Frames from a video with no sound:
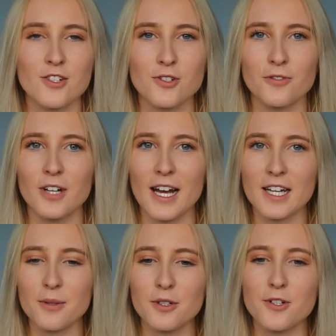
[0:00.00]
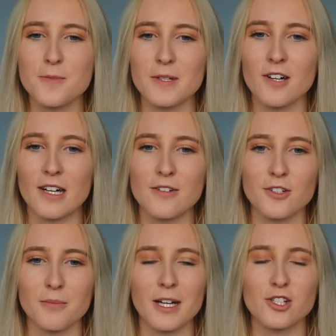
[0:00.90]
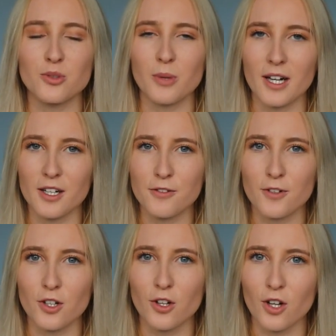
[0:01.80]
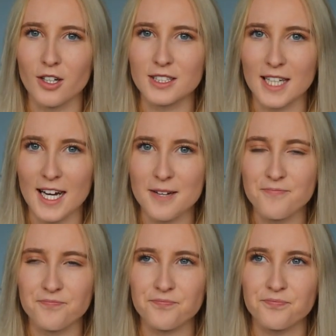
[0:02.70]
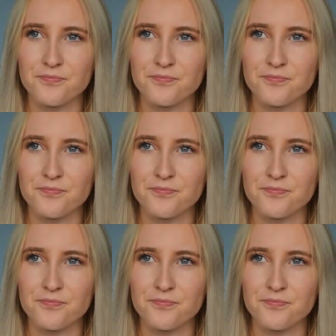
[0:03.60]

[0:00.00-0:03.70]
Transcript: So for anyone who's been around on my Twitter for a long time,